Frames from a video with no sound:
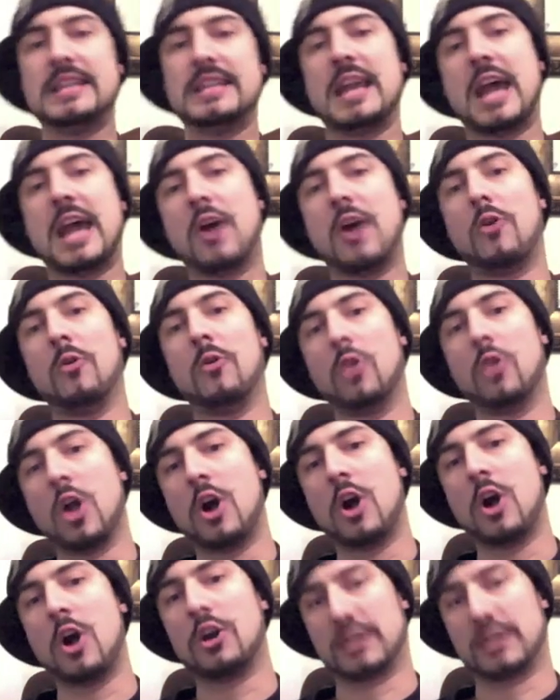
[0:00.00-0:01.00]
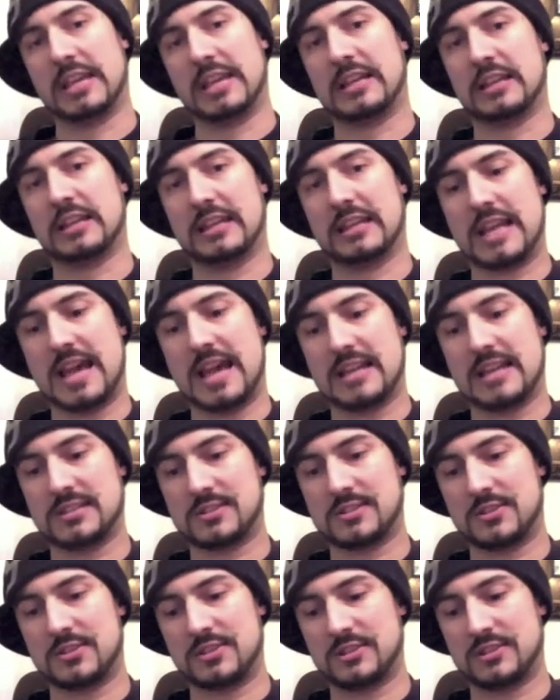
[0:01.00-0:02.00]
how long it could last
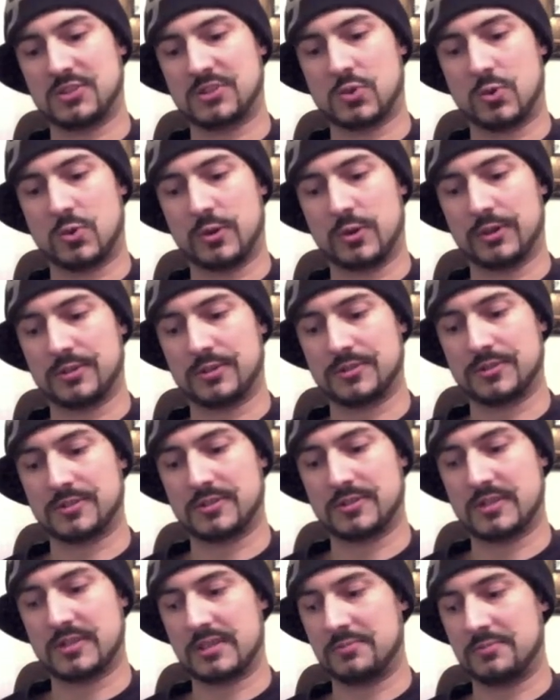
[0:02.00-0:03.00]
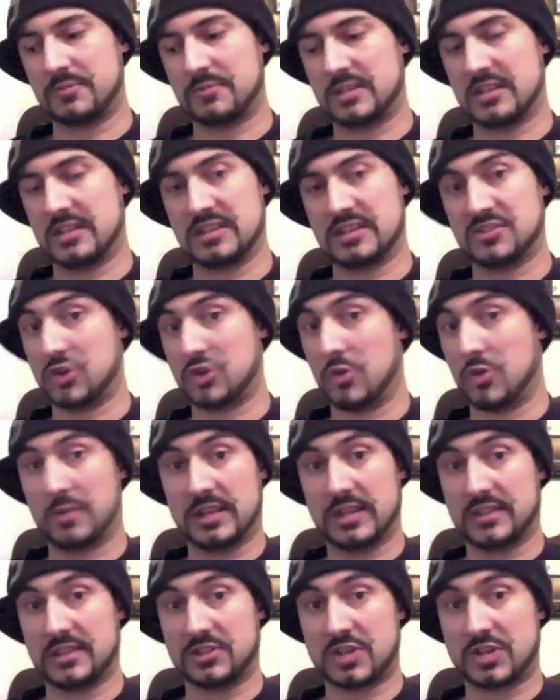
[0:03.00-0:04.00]
on these coils, because nobody
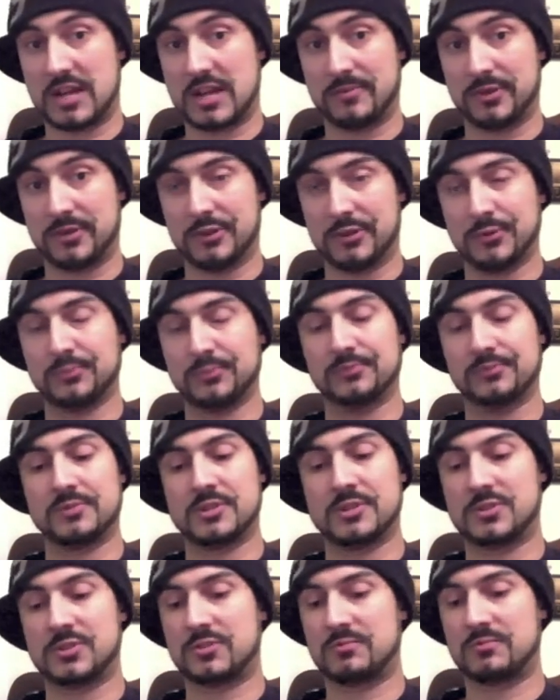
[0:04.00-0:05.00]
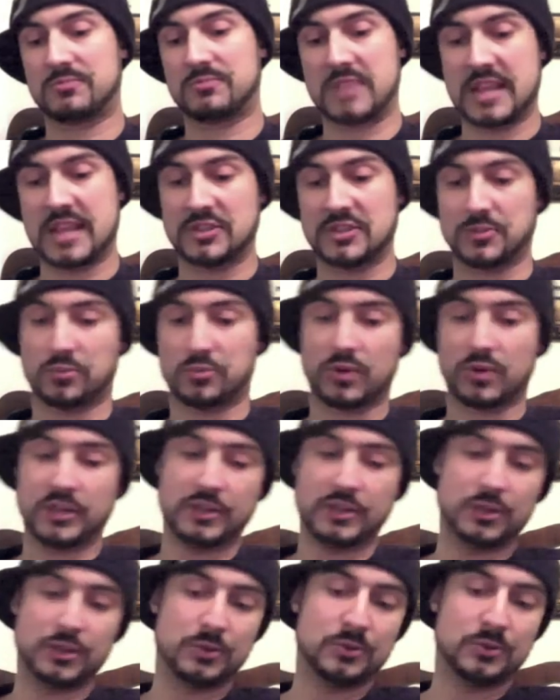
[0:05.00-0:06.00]
at the shop knew. These tanks are pretty
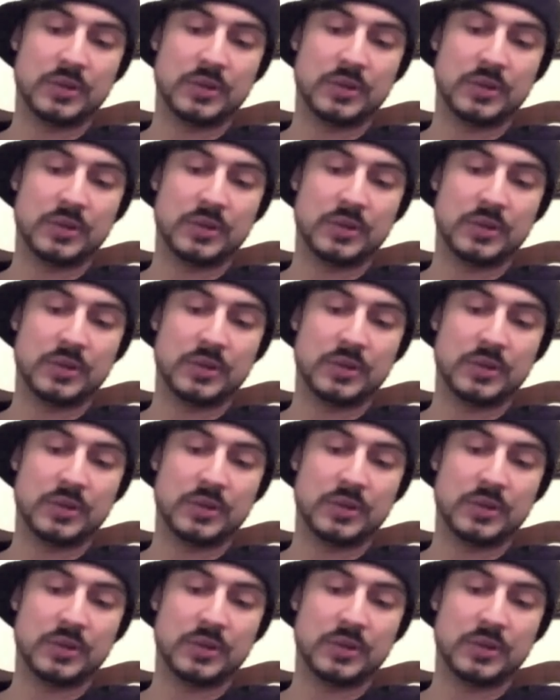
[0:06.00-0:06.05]
new.